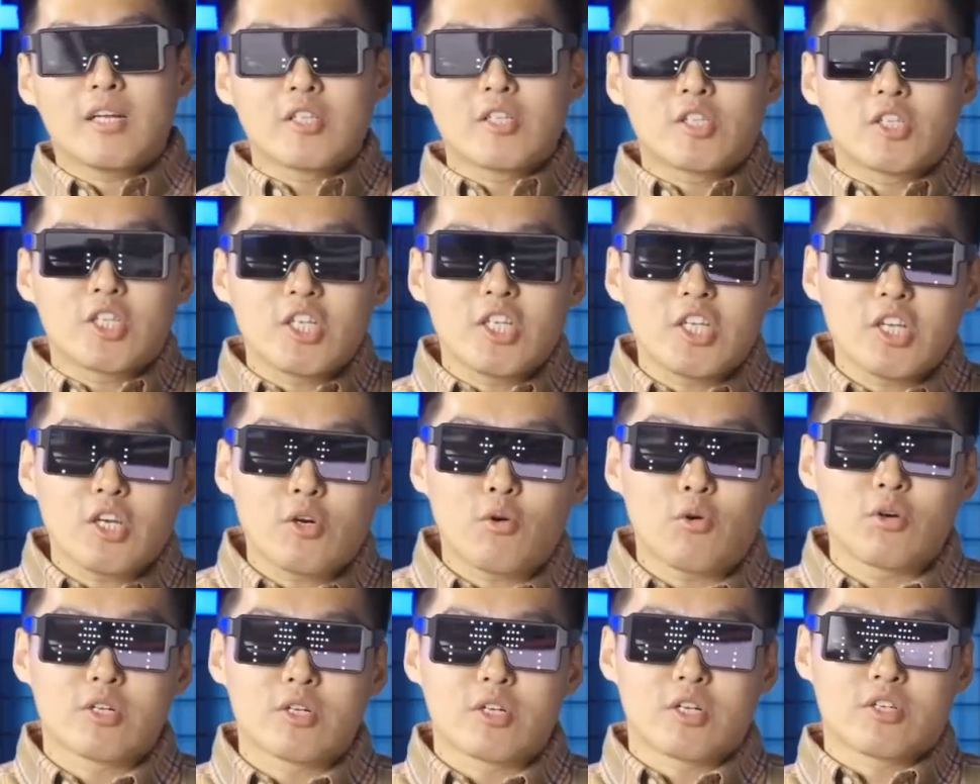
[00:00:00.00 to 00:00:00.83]
and when the
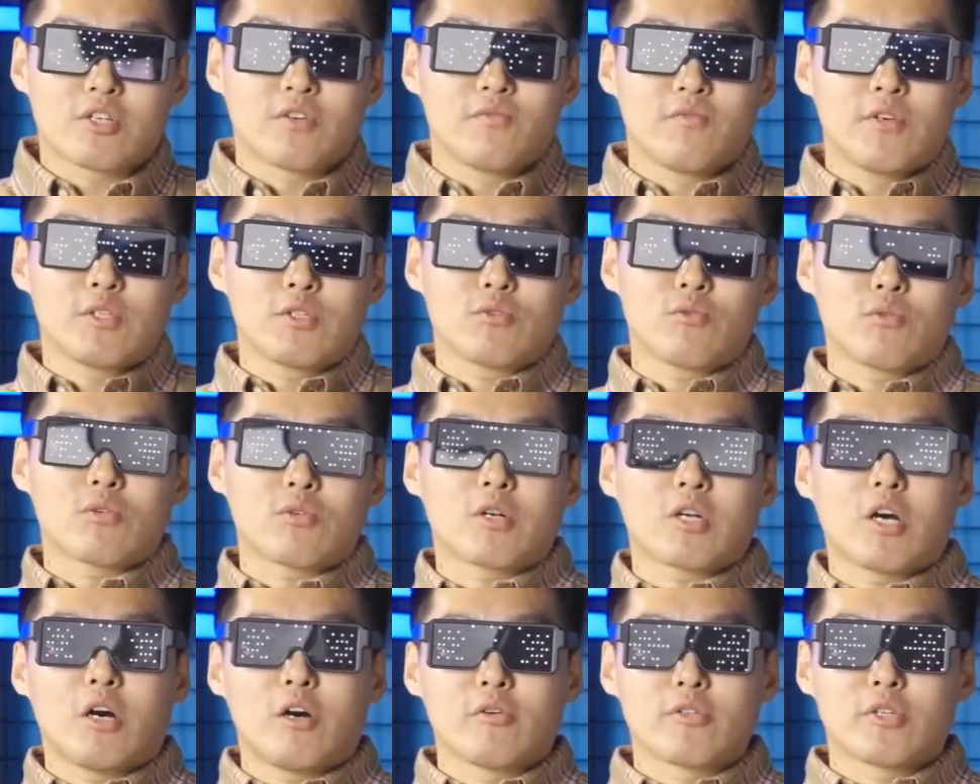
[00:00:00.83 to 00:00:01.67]
battery is low
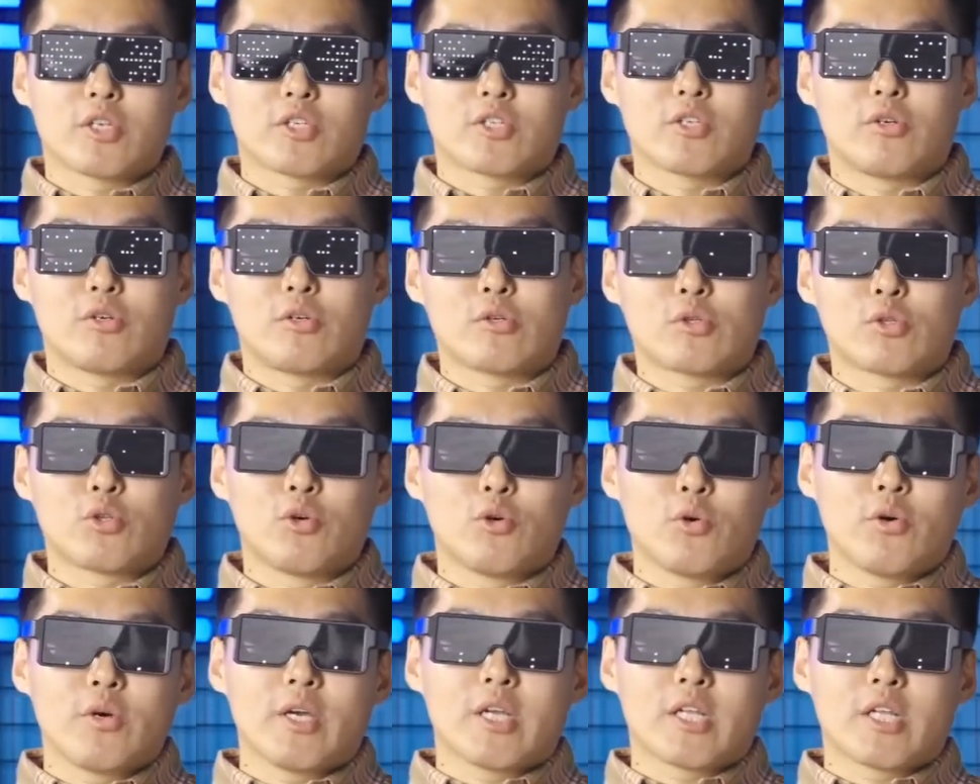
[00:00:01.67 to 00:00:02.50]
or the temperature
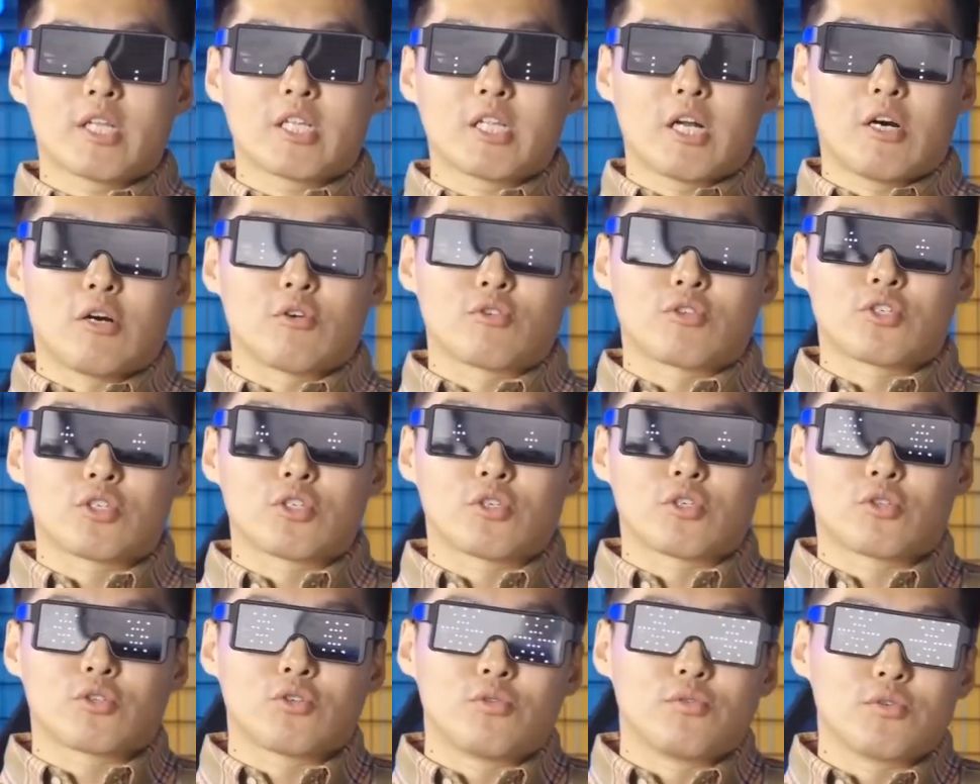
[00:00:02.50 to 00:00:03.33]
is high can
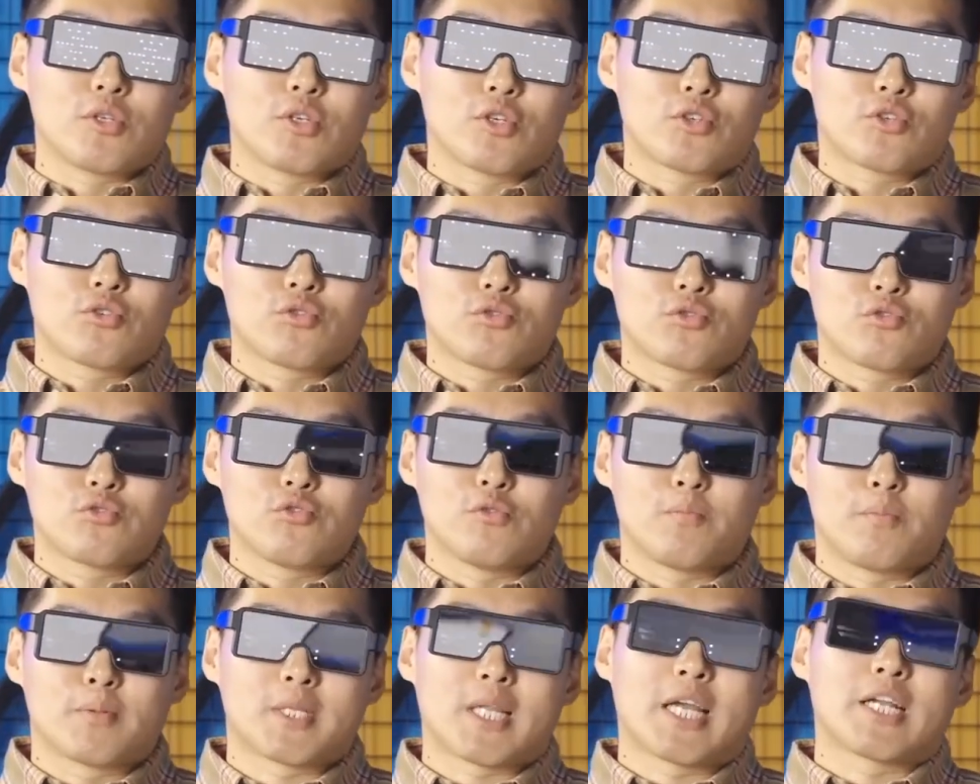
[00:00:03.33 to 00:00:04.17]
cause the power
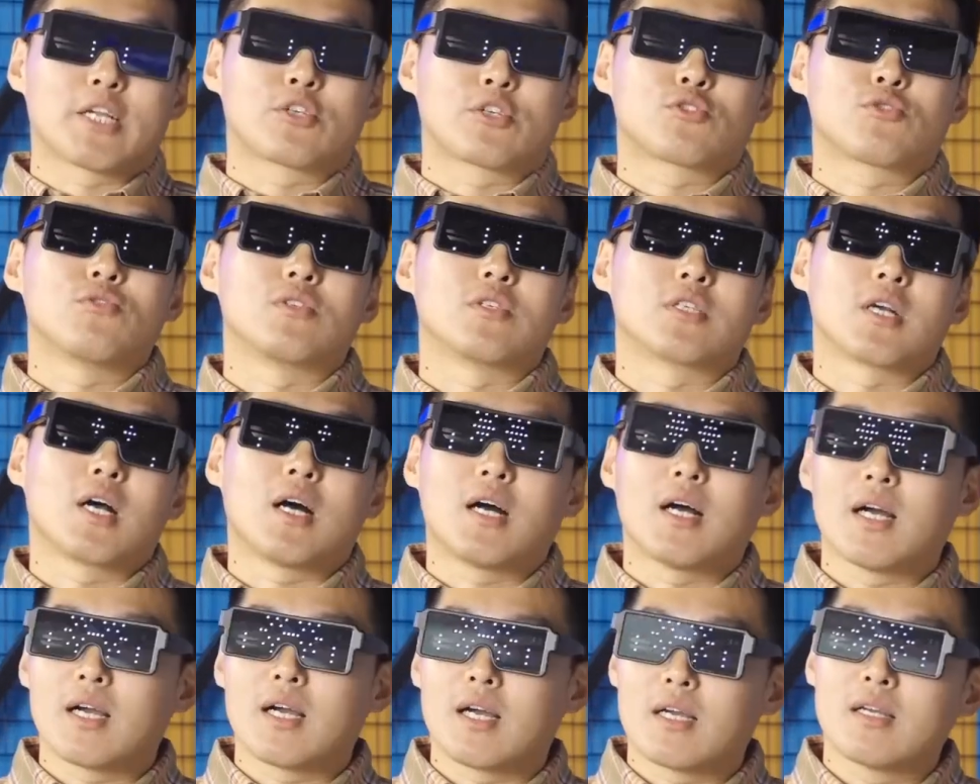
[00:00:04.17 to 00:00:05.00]
output to be
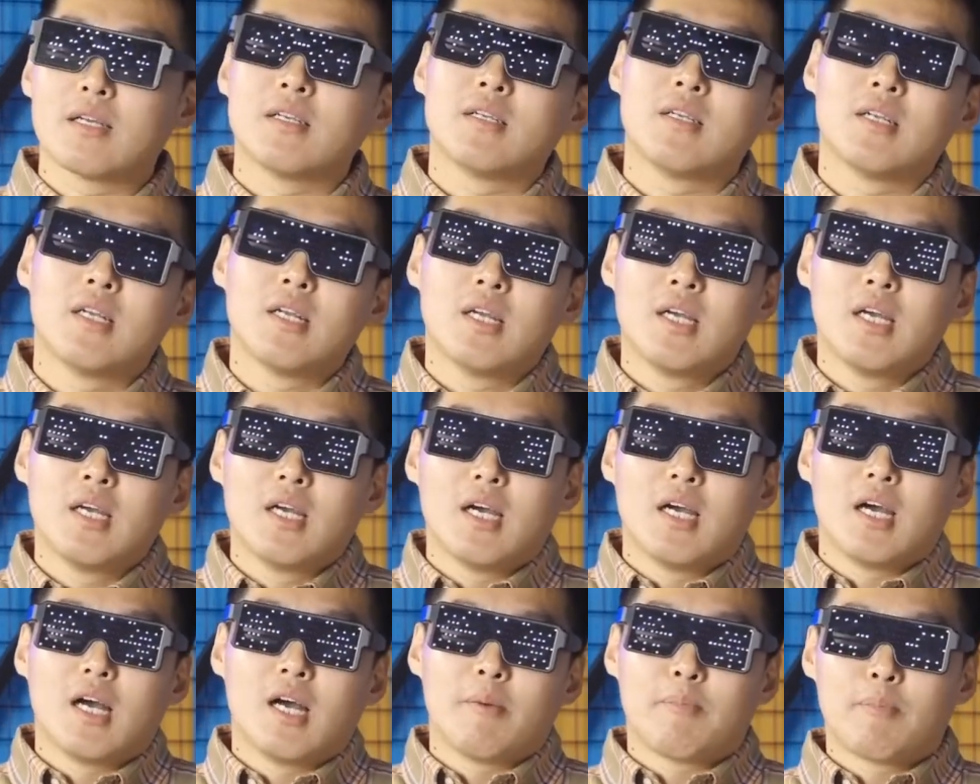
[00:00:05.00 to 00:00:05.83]
less smooth.